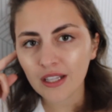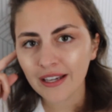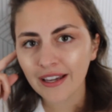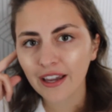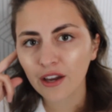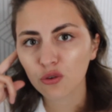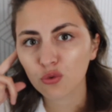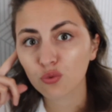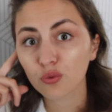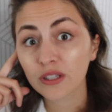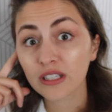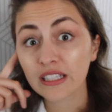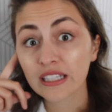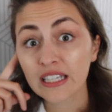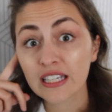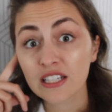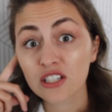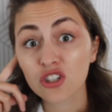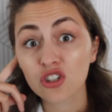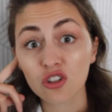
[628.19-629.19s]
it
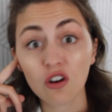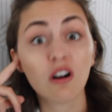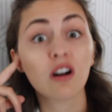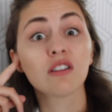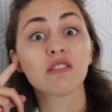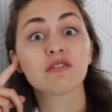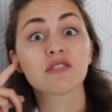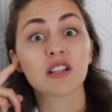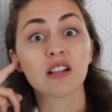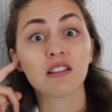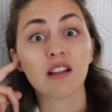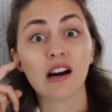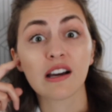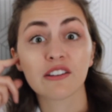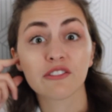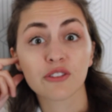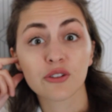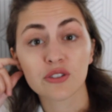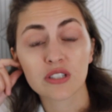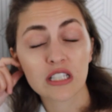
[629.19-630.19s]
really solved a lot
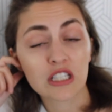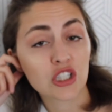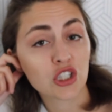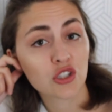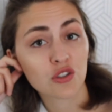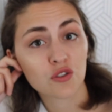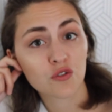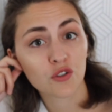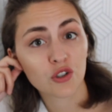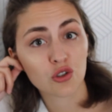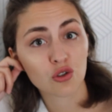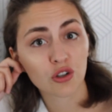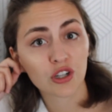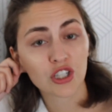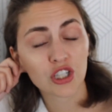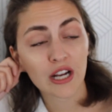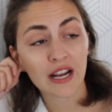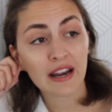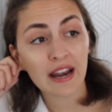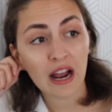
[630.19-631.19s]
of those issues for
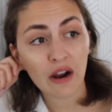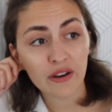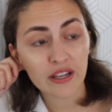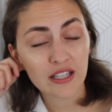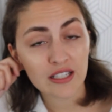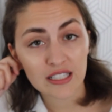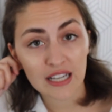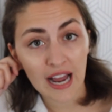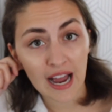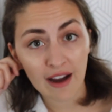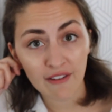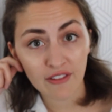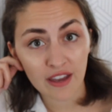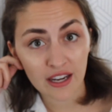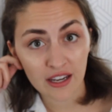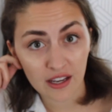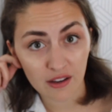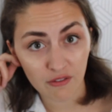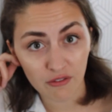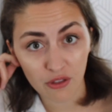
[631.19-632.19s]
George, and now he doesn't have
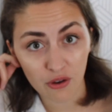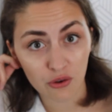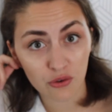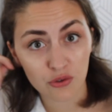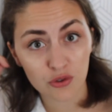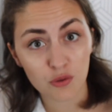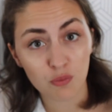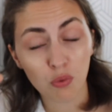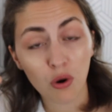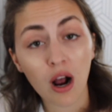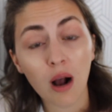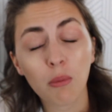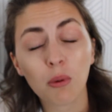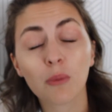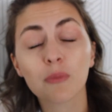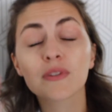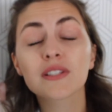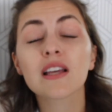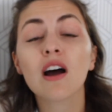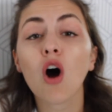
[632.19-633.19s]
any of those
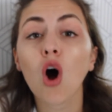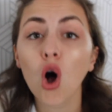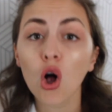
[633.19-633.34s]
problems.